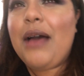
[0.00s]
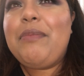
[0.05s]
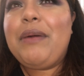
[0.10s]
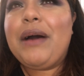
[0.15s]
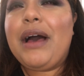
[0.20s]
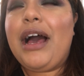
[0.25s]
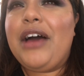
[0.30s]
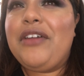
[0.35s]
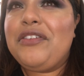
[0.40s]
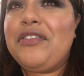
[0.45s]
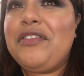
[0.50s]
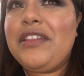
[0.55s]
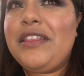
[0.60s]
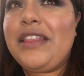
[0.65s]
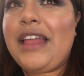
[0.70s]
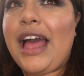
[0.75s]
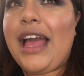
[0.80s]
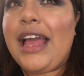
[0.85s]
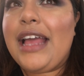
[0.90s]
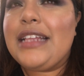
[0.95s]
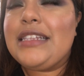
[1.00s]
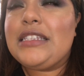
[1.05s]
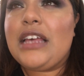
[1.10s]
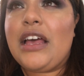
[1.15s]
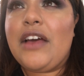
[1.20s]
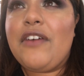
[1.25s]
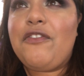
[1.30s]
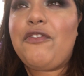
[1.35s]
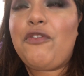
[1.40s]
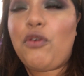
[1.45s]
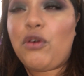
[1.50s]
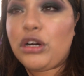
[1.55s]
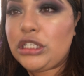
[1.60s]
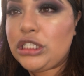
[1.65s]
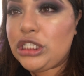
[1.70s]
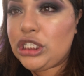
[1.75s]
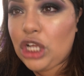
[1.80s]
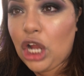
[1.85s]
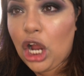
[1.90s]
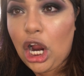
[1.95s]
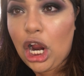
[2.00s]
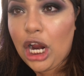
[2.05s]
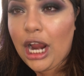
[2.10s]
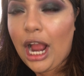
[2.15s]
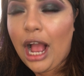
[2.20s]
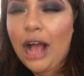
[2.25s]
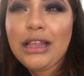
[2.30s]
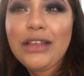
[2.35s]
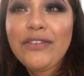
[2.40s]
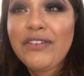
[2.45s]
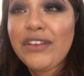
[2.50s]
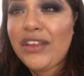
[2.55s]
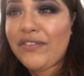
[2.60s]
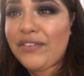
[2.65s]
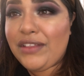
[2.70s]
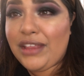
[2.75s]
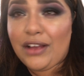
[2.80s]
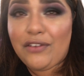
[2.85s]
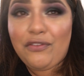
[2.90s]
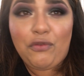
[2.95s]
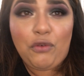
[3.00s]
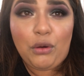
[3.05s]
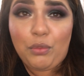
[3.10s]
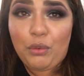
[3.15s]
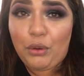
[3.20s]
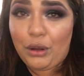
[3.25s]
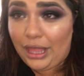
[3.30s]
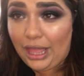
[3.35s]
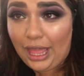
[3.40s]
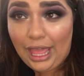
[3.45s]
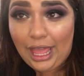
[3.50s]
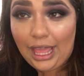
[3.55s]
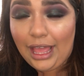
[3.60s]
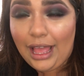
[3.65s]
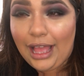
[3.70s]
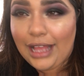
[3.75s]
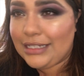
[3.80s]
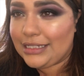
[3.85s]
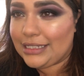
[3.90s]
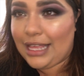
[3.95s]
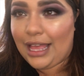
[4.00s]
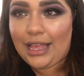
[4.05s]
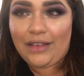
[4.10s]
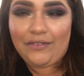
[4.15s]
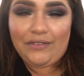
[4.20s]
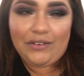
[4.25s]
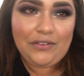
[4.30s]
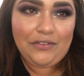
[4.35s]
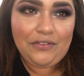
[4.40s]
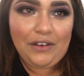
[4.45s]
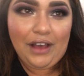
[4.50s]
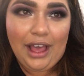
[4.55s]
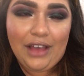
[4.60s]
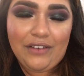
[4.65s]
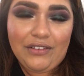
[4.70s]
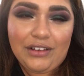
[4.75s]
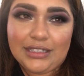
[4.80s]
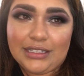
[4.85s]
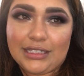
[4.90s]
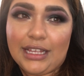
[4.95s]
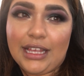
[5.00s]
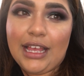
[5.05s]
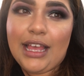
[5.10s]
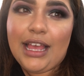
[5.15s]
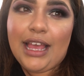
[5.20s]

but other than that it's a four star i'll even give it like a 4.8 i just can't give it a five because